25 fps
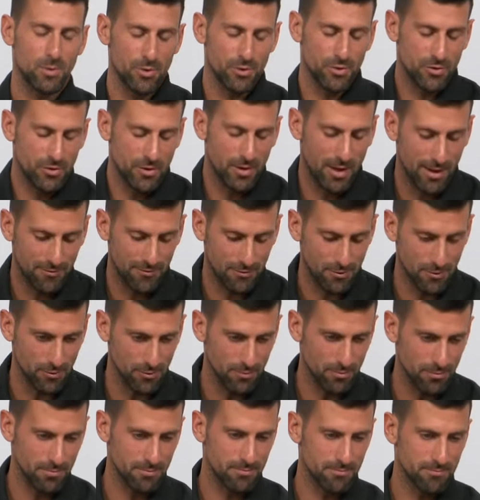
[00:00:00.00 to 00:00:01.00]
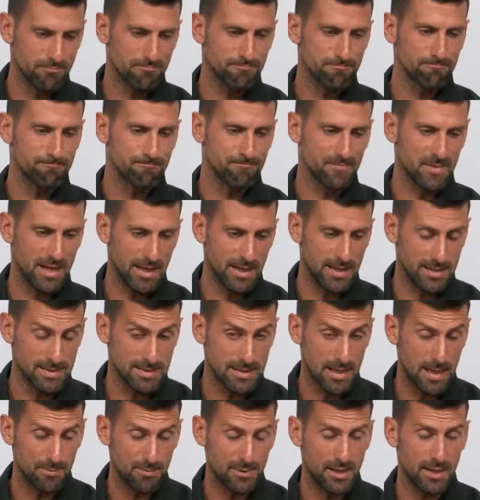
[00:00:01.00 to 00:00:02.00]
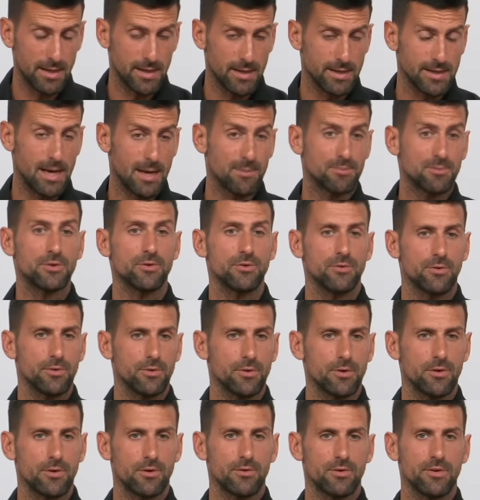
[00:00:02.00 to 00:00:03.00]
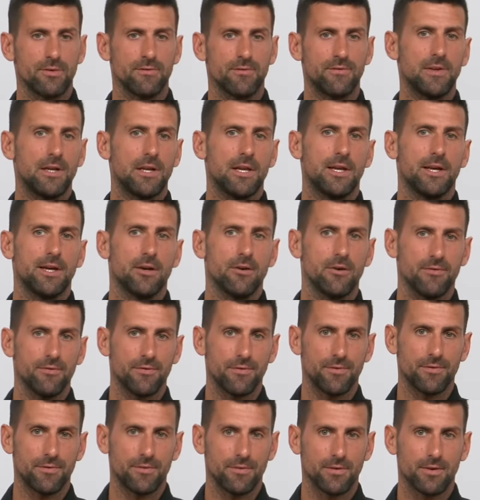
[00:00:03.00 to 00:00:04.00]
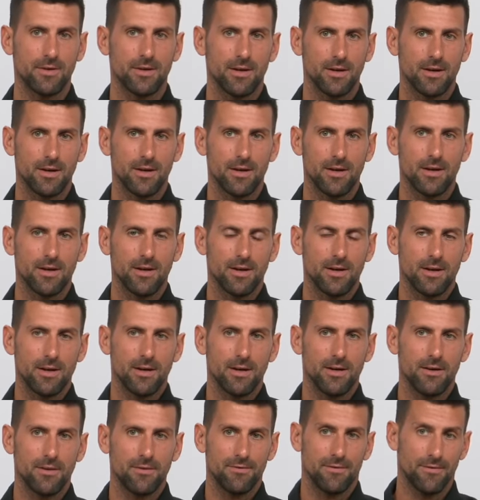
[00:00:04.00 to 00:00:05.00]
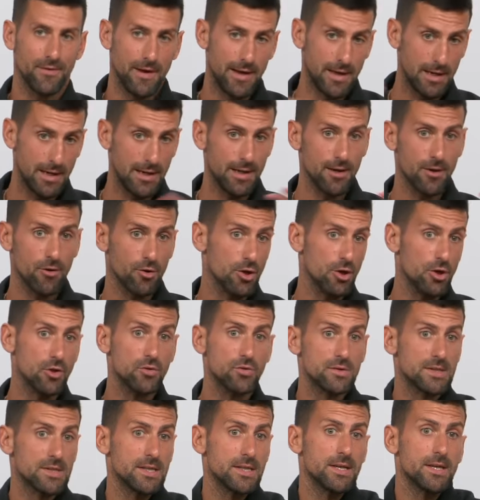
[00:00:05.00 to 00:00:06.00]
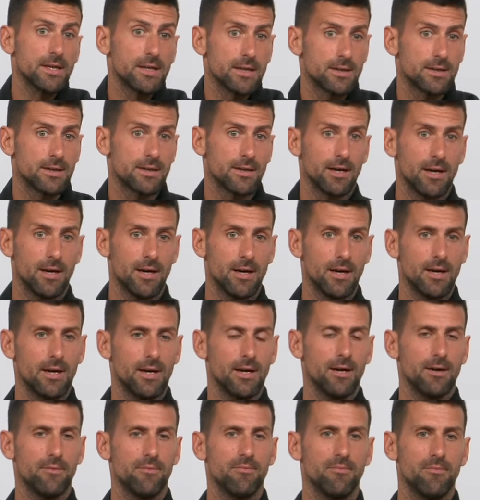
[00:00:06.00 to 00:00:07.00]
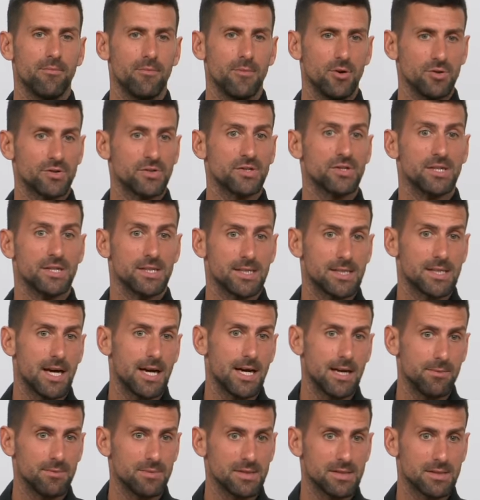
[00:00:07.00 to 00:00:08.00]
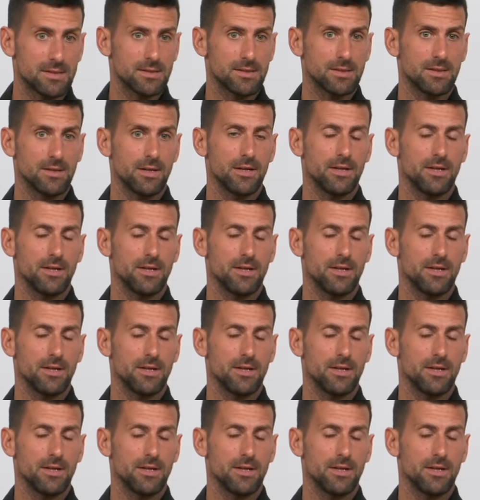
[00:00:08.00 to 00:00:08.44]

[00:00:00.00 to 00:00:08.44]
what you have to accept and adapt to, you know, the feeling of failing or losing most of the times,